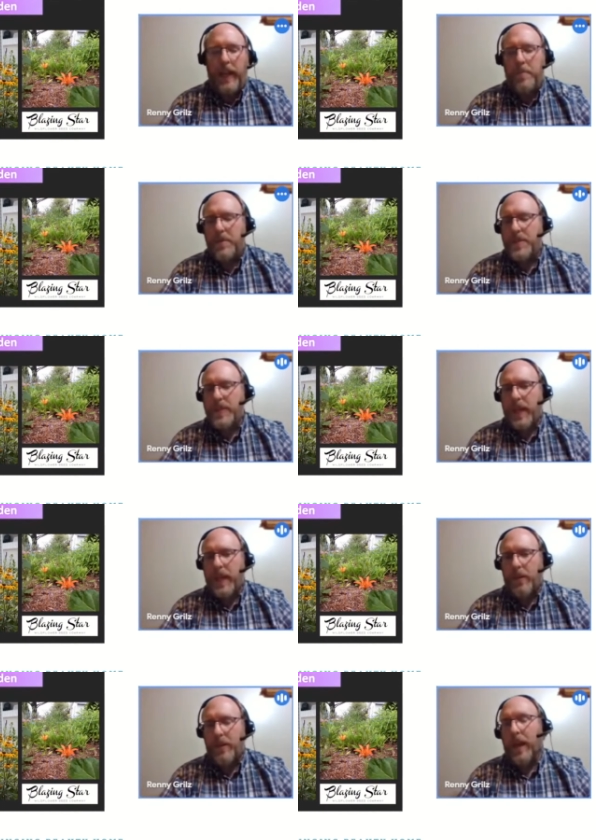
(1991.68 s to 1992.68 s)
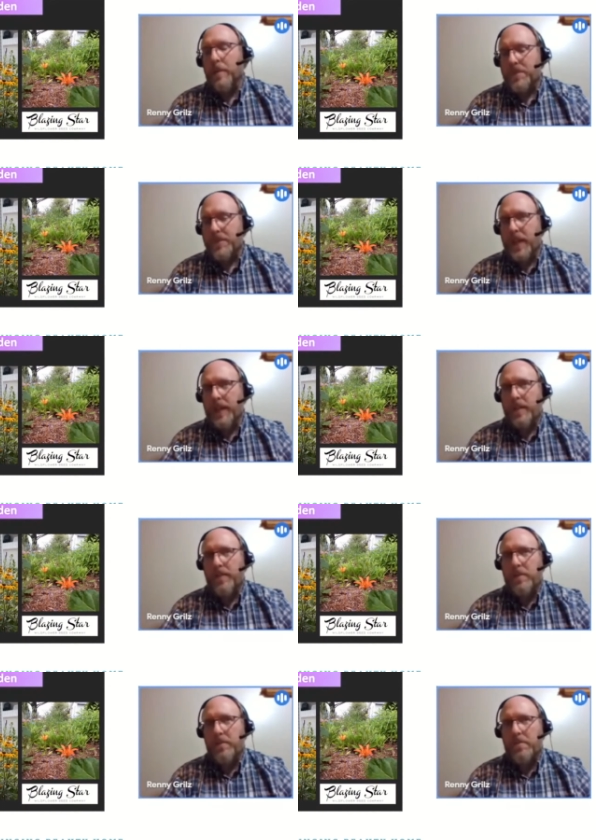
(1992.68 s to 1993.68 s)
80% or
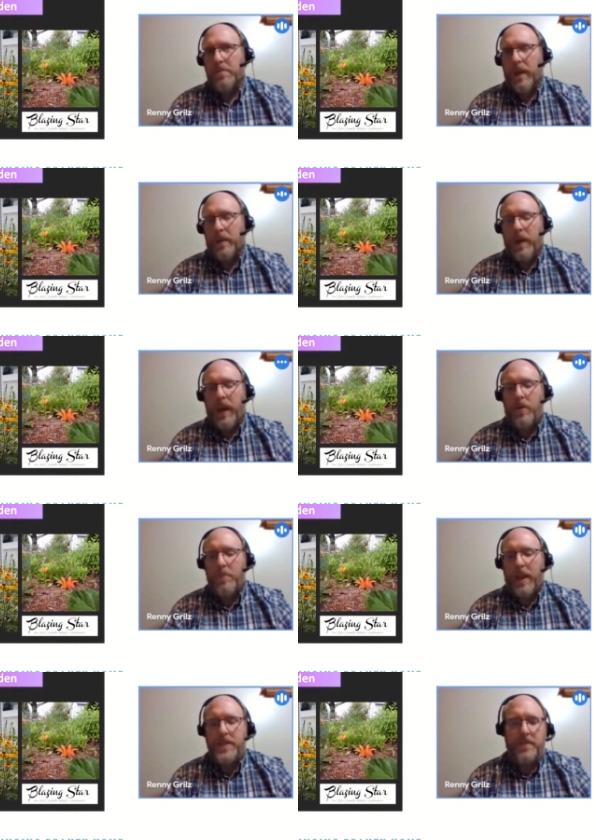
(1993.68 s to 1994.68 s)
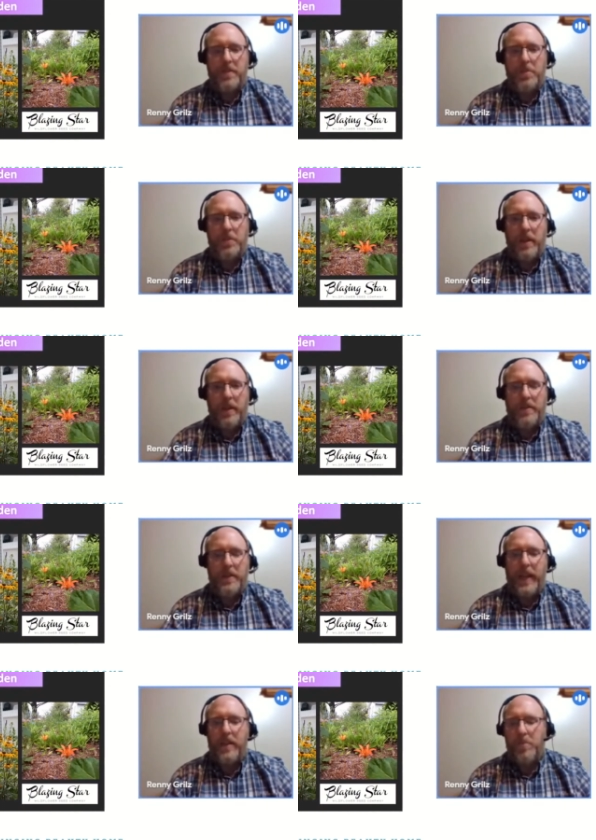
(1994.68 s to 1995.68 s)
90% of the biomass
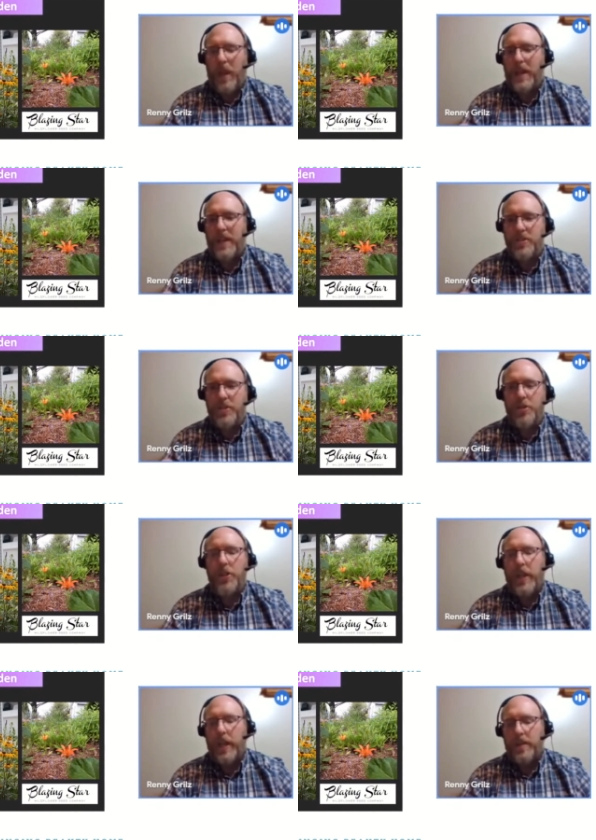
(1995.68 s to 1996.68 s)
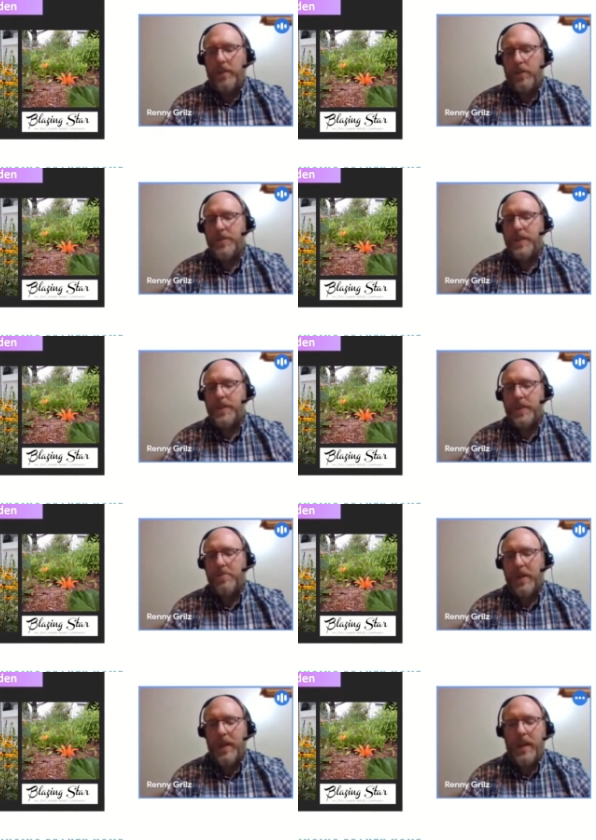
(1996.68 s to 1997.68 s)
of a native plant is usually in the root
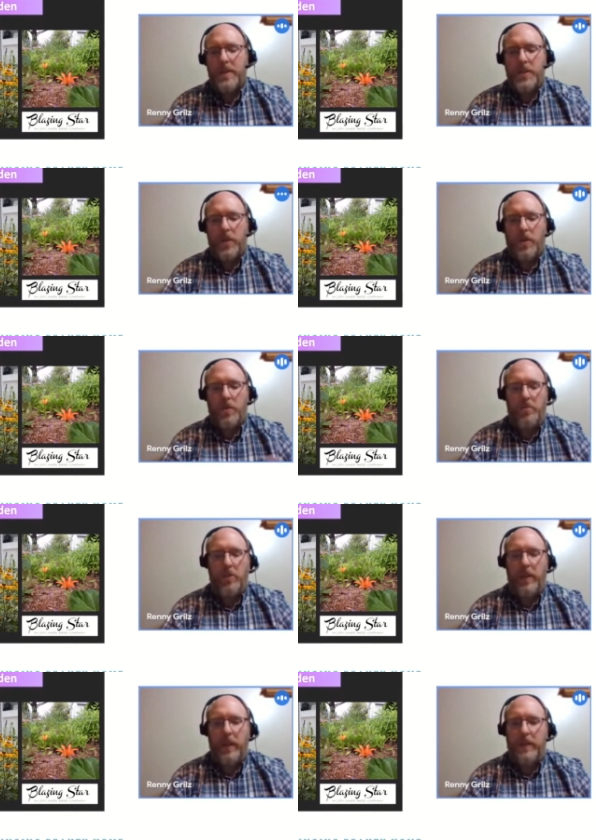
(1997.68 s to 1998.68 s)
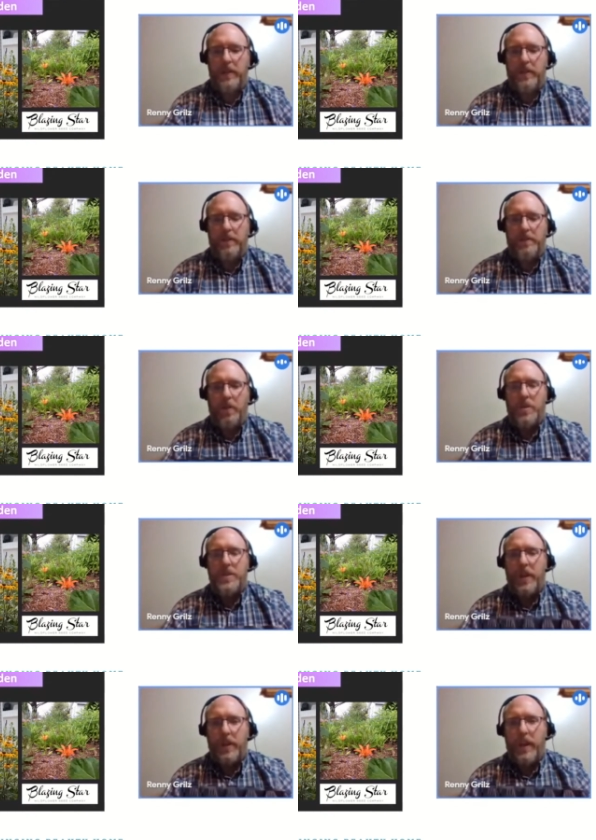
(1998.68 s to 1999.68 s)
system. So really
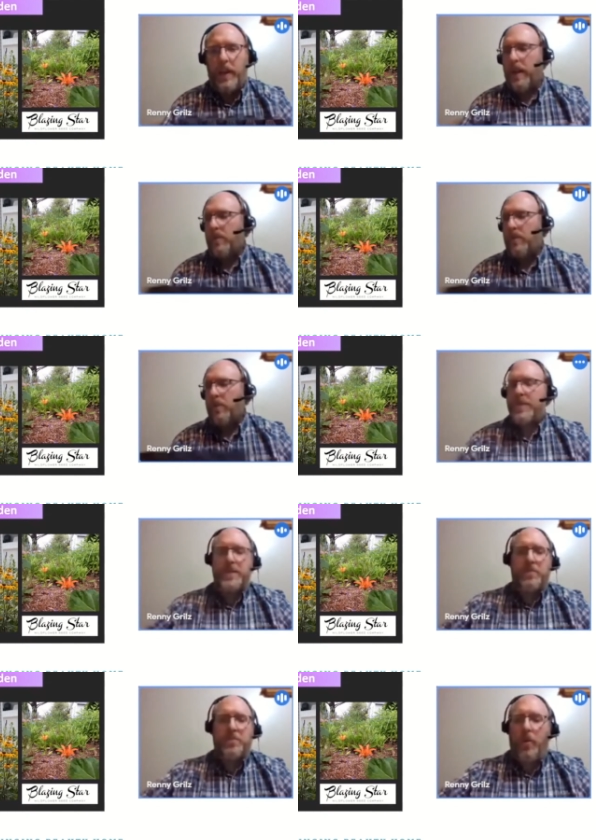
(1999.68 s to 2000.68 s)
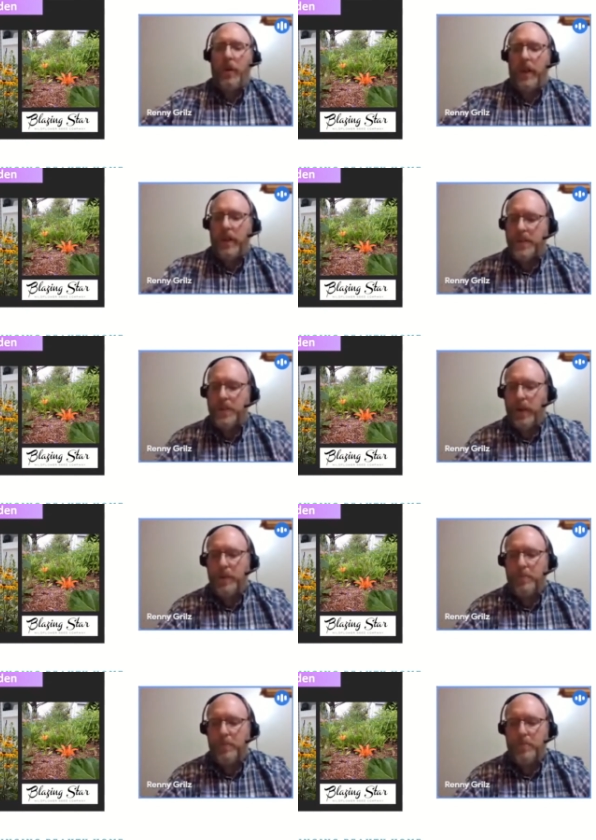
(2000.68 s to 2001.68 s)
focusing on getting that root system growing is
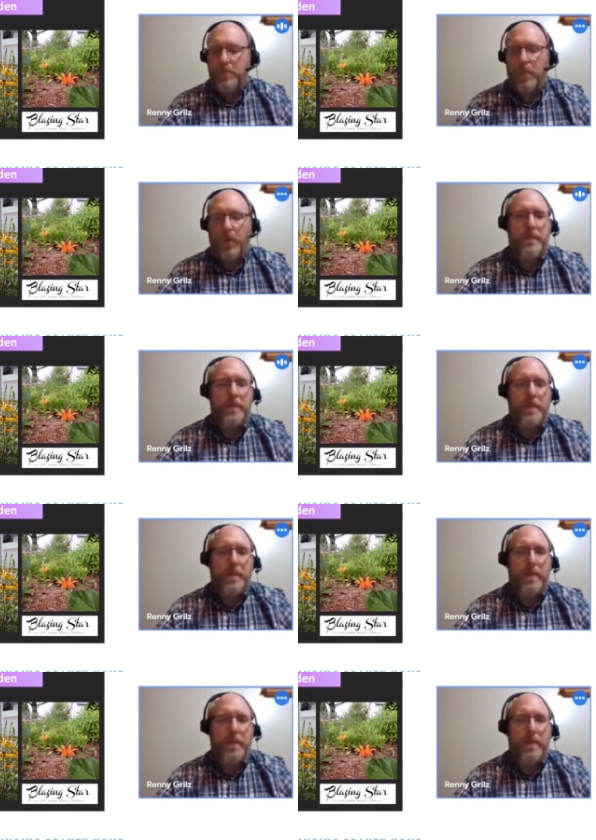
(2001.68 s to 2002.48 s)
quite important.